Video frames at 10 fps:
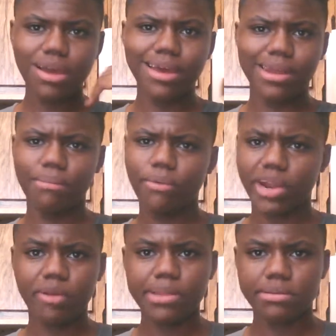and the more
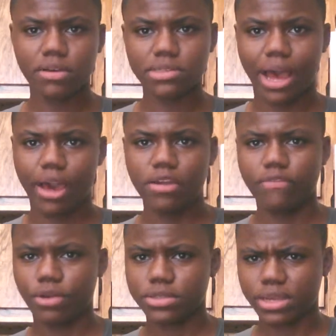they repeat themselves, the higher their
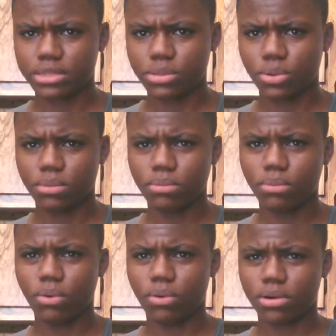voice gets, but the
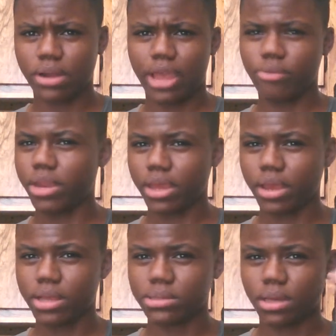more angry they
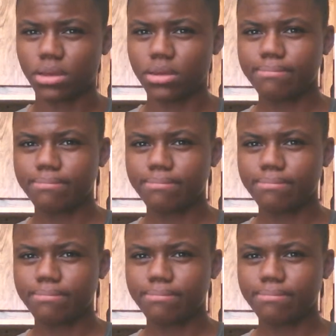get. It's like,